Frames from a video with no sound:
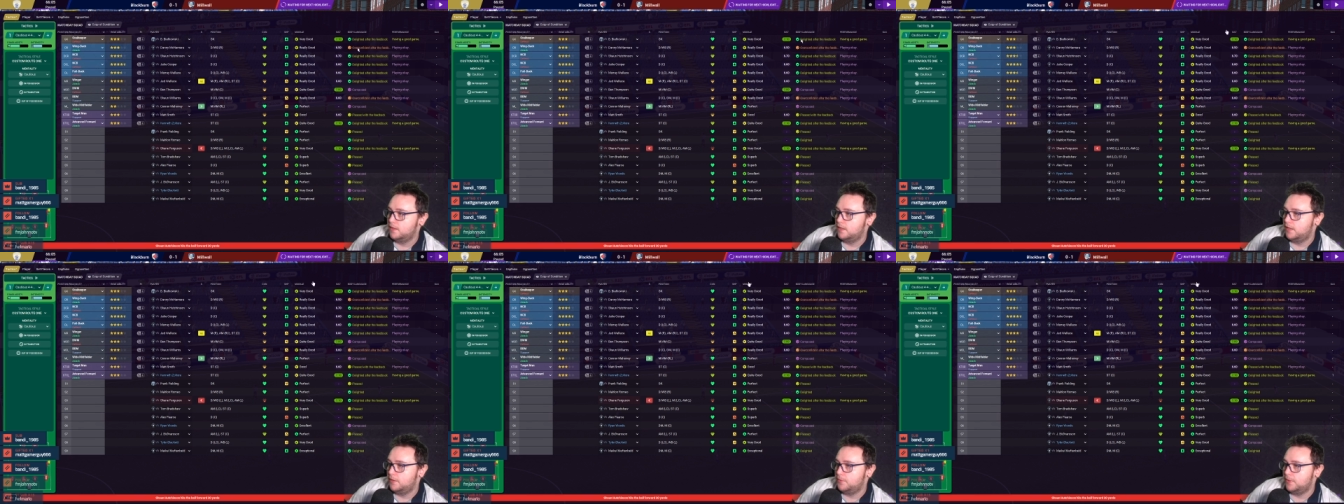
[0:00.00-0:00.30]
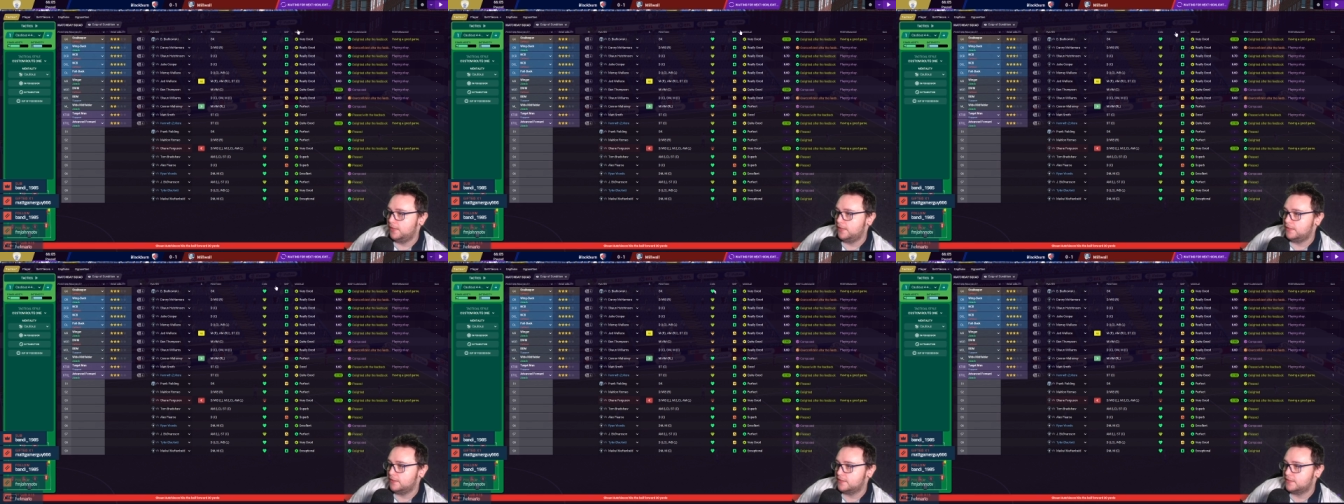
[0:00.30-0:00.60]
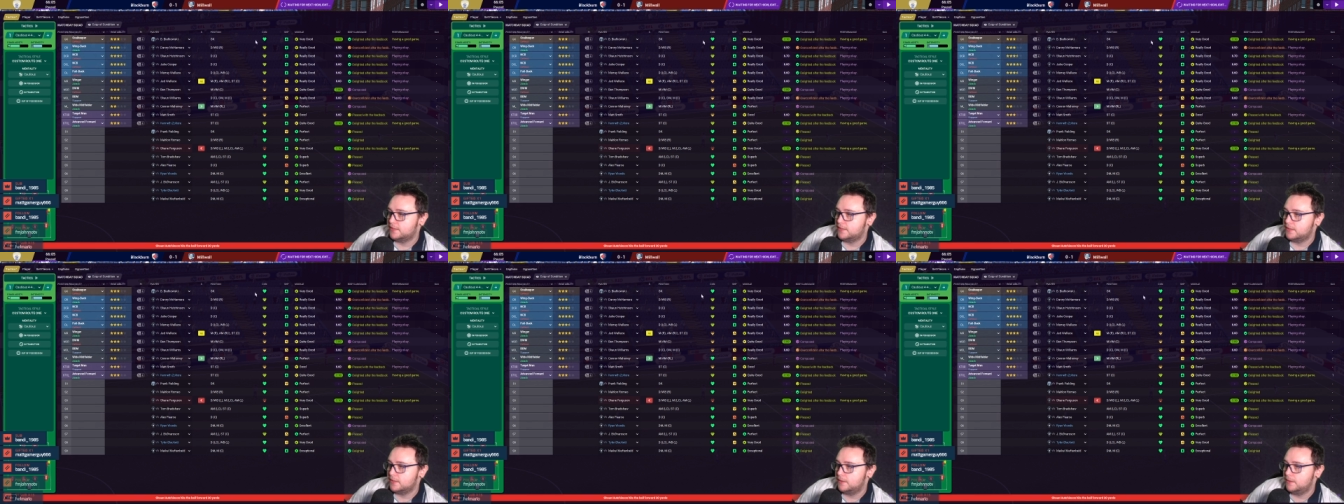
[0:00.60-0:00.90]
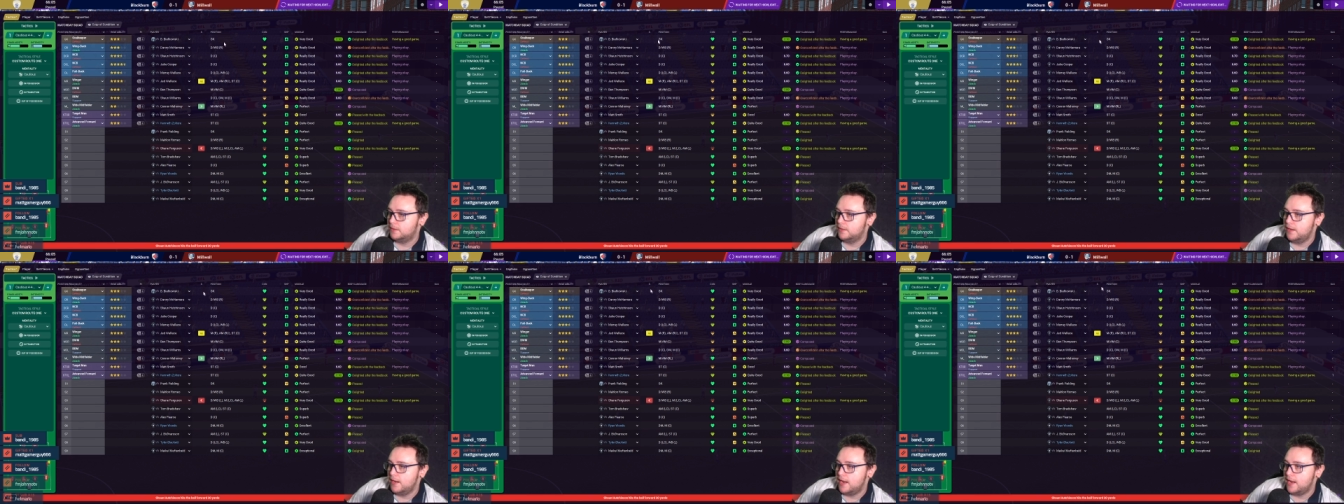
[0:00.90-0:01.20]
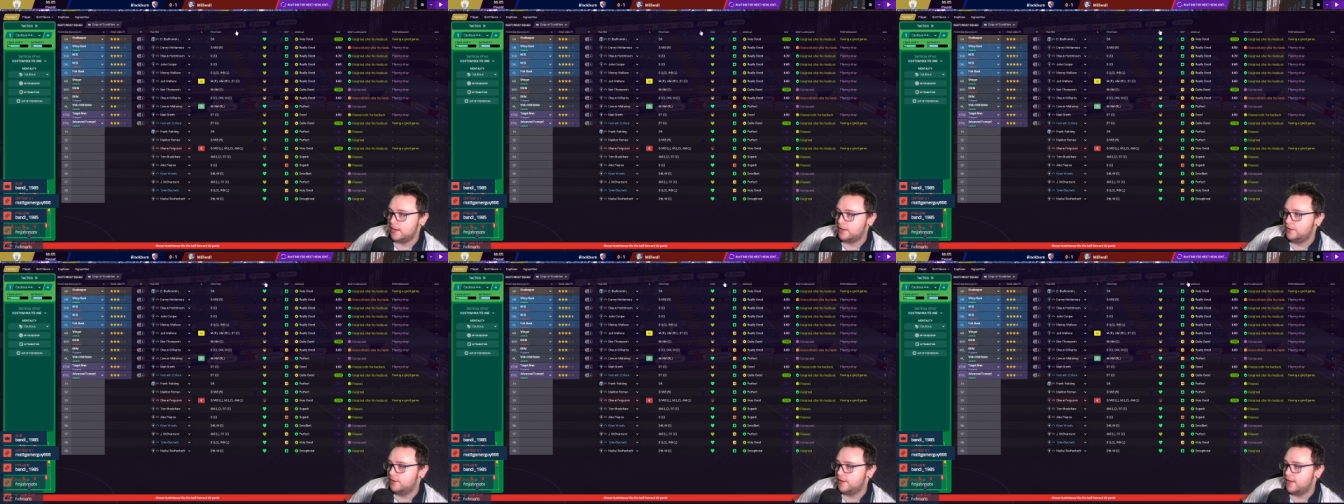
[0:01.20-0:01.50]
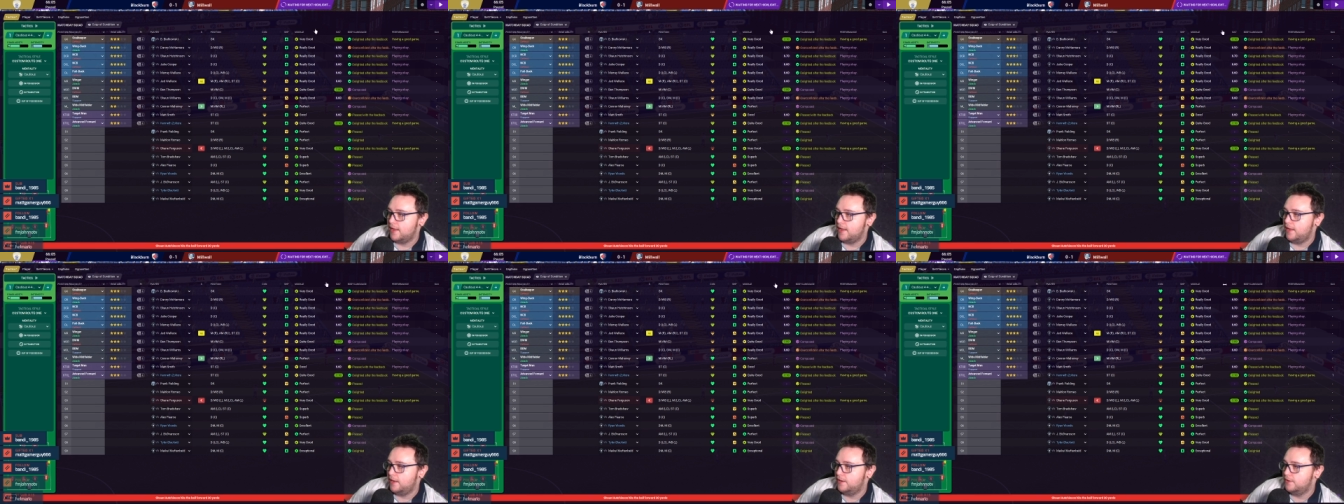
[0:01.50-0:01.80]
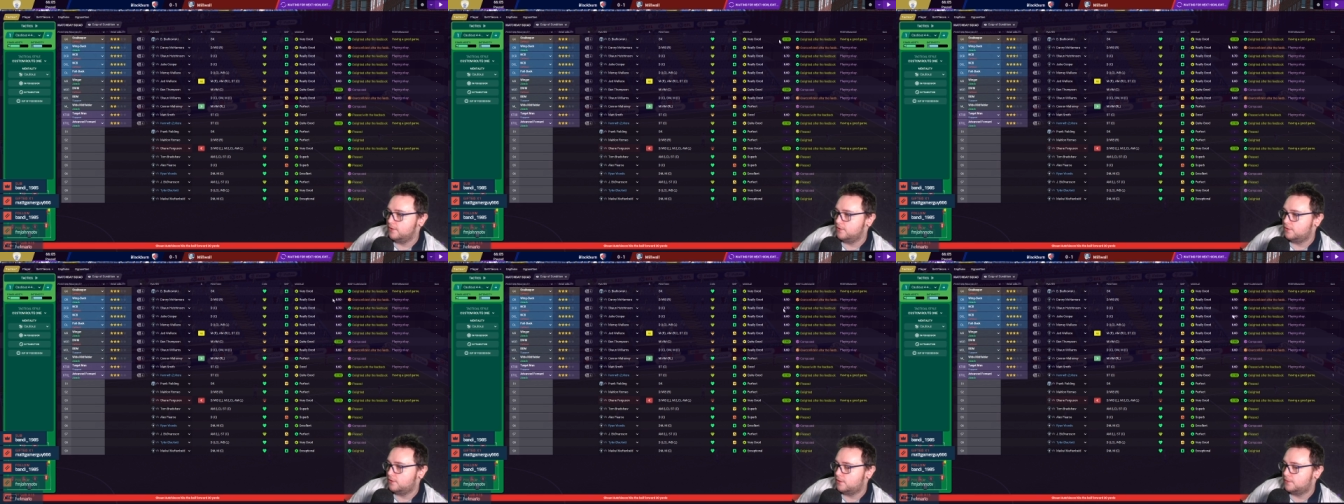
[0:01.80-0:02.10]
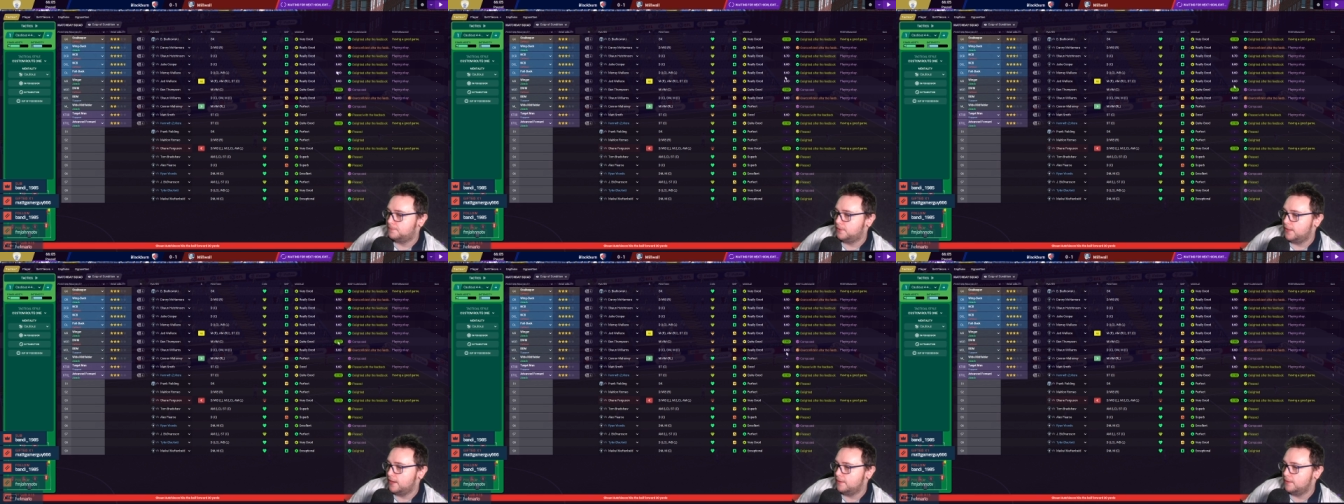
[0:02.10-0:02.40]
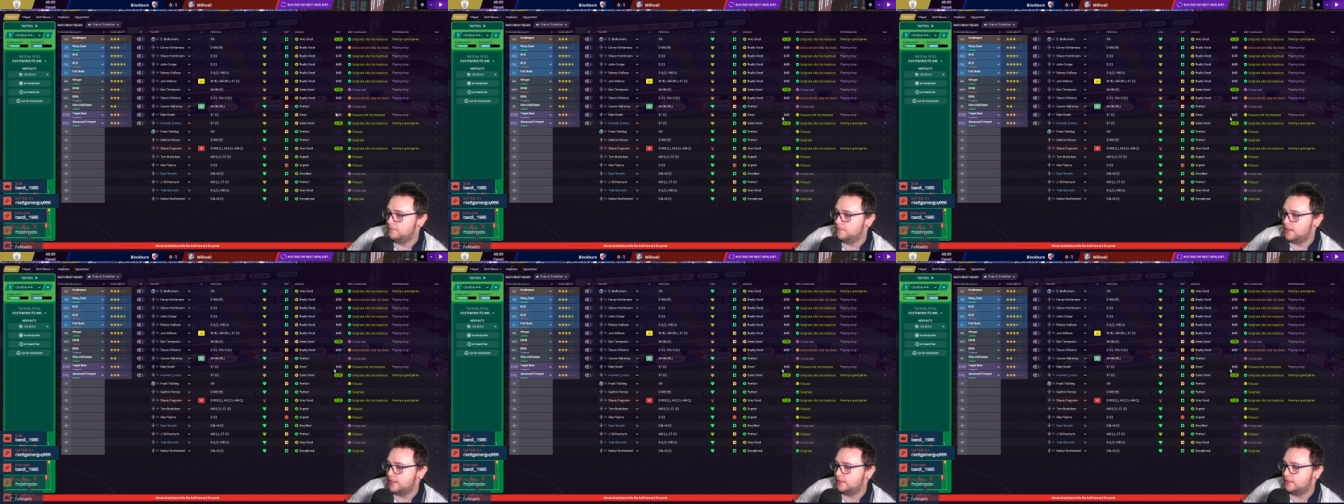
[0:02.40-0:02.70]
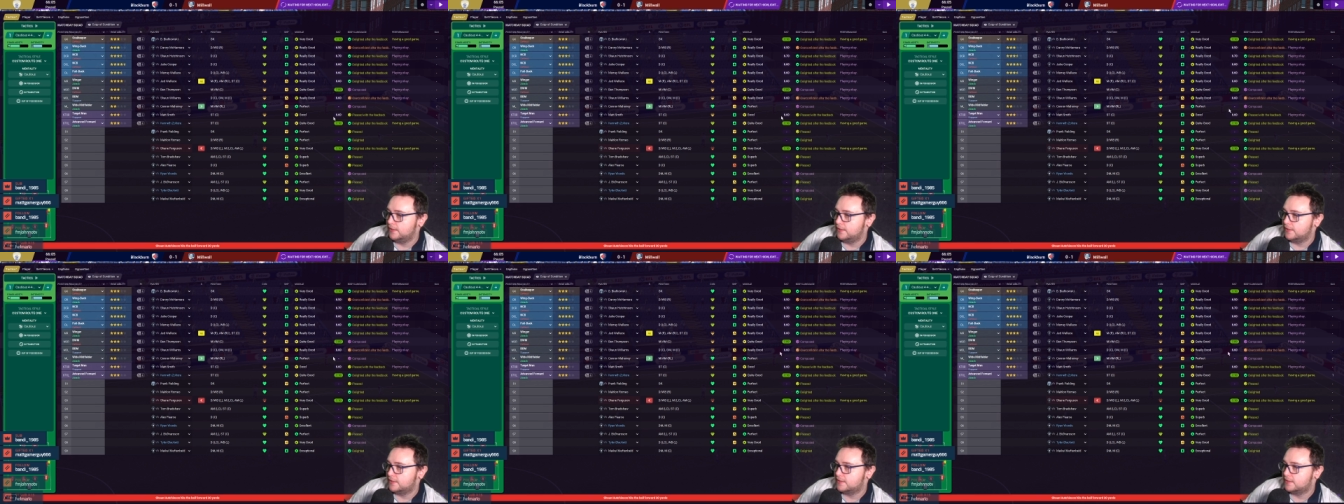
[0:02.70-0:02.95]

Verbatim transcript: Anyone else? knackered and or playing badly.